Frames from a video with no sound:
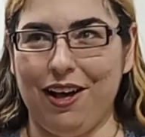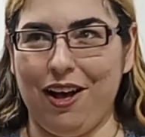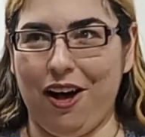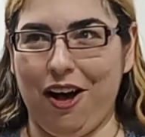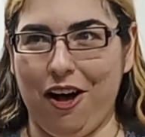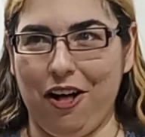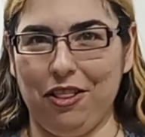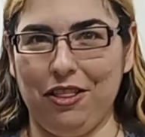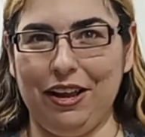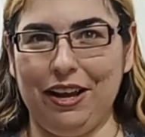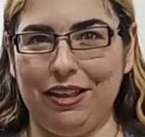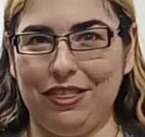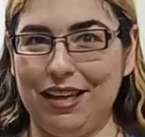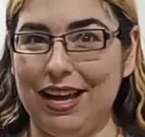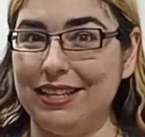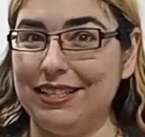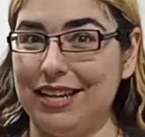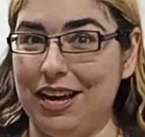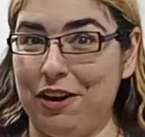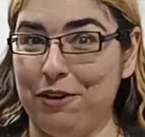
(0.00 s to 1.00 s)
I'll link
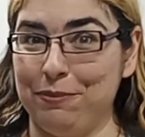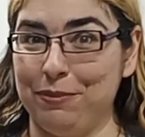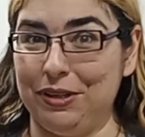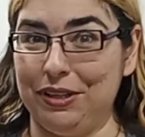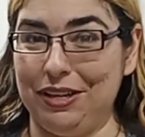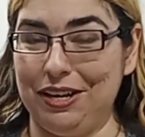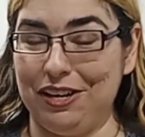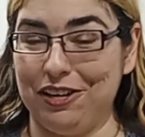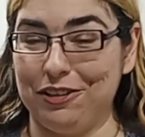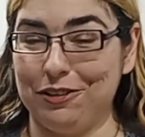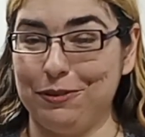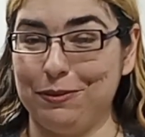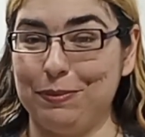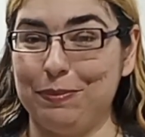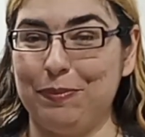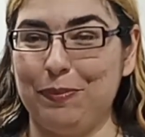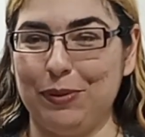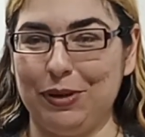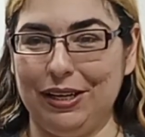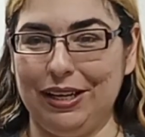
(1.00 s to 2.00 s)
that down below,
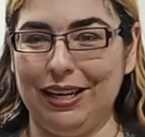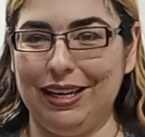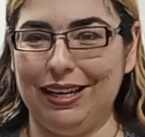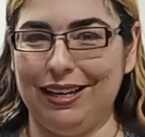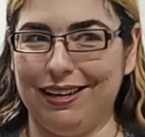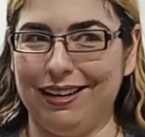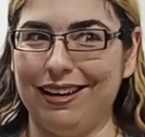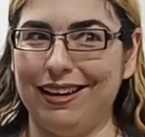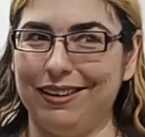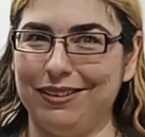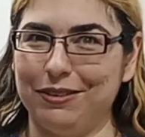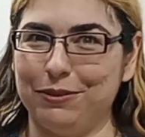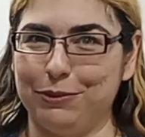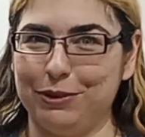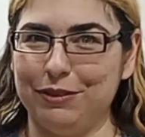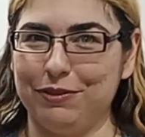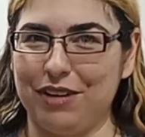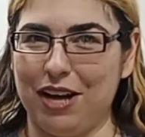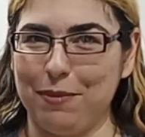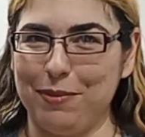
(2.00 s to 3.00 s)
but
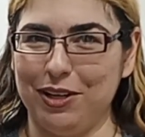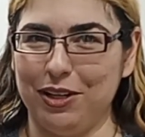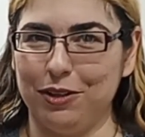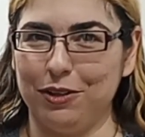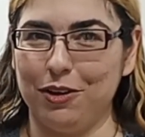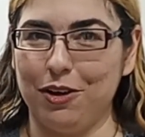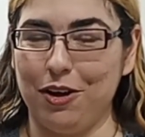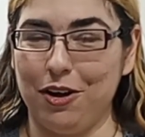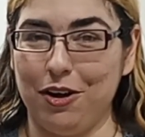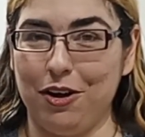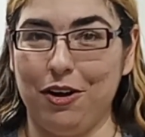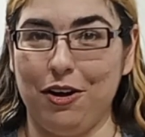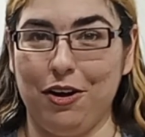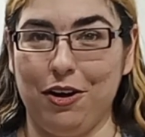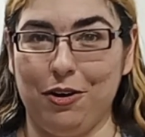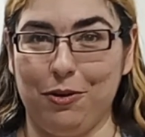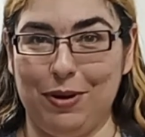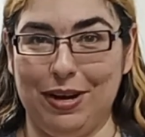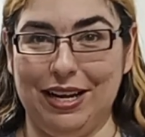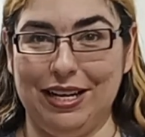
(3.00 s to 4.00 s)
we've come a
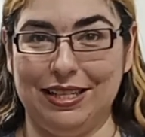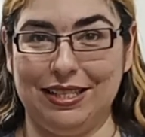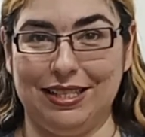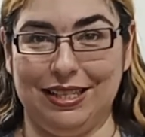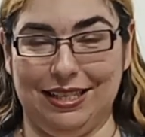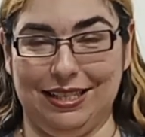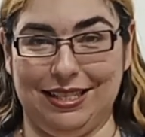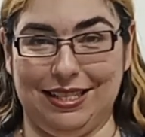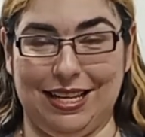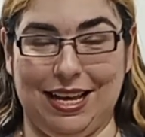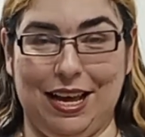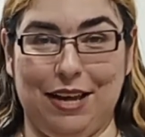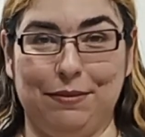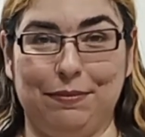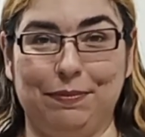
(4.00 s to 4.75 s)
long way since then.